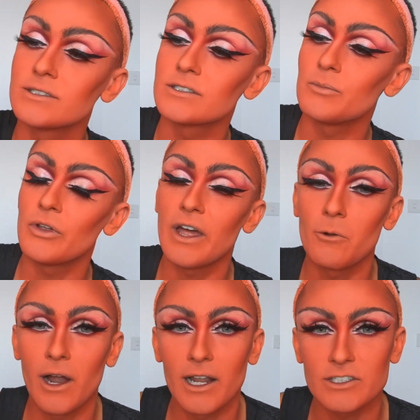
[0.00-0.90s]
to put their
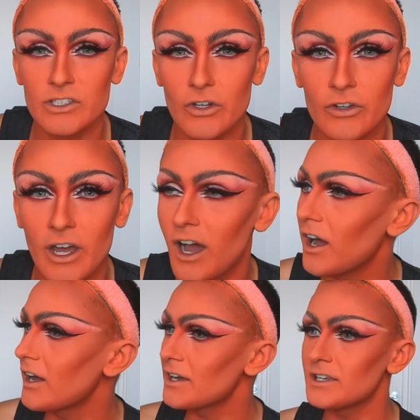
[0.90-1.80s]
eyelashes on.
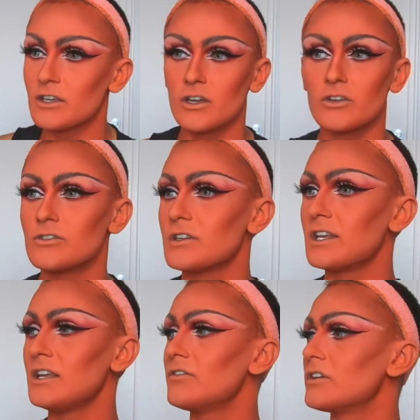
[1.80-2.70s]
I couldn't
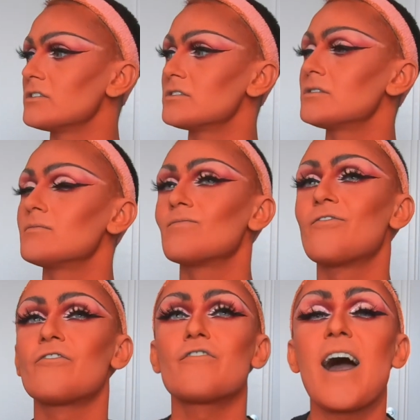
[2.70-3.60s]
even
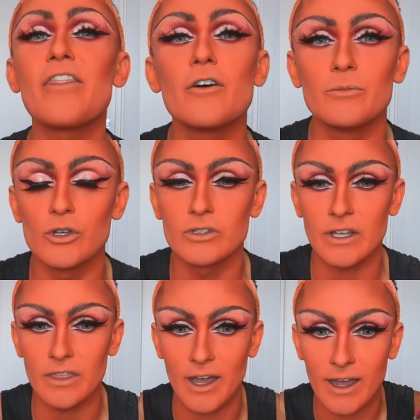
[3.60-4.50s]
fathom
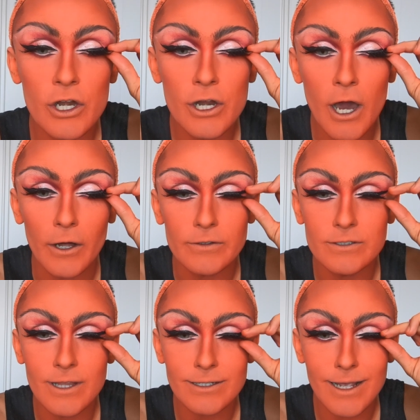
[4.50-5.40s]
using that. Nuts,
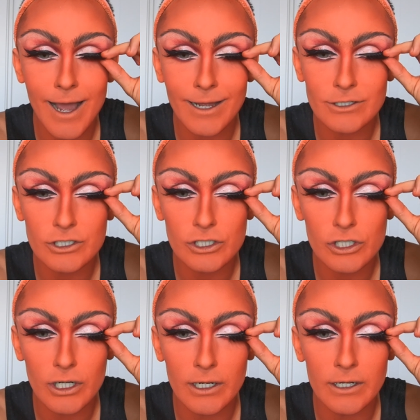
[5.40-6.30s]
that's
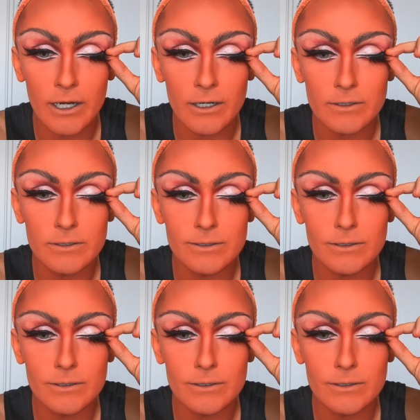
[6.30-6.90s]
actually nuts.